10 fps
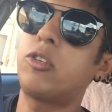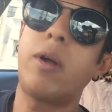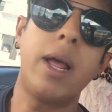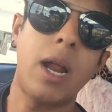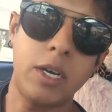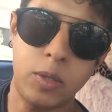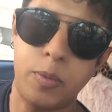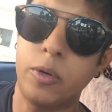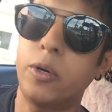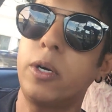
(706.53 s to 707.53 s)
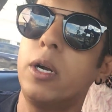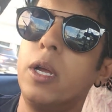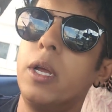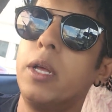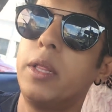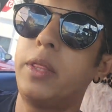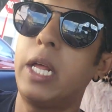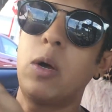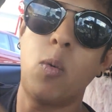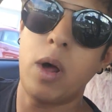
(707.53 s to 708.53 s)
trial entrepreneur.
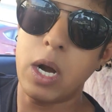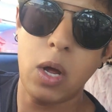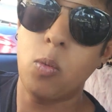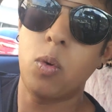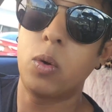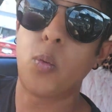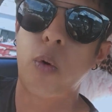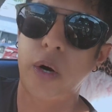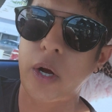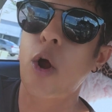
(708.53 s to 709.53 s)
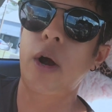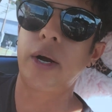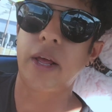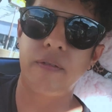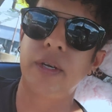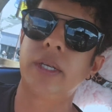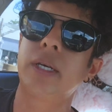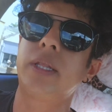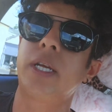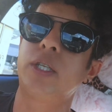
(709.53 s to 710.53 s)
They don't wanna work hard every
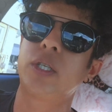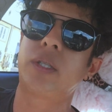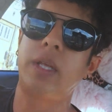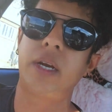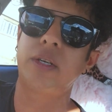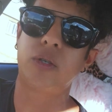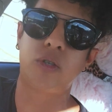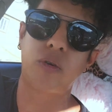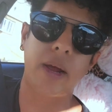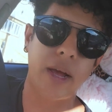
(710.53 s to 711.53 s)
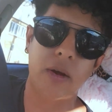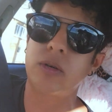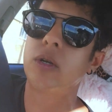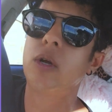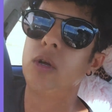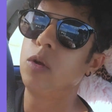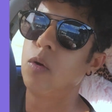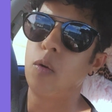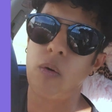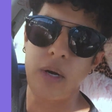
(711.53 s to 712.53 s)
day. They're just there to try out
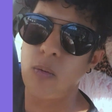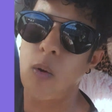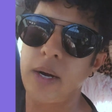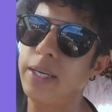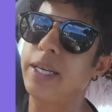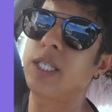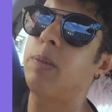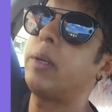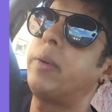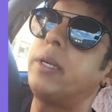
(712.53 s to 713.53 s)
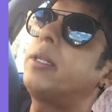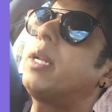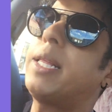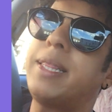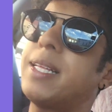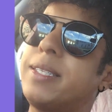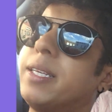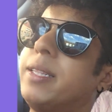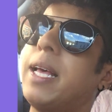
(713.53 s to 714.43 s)
only one day experimental, and that's it.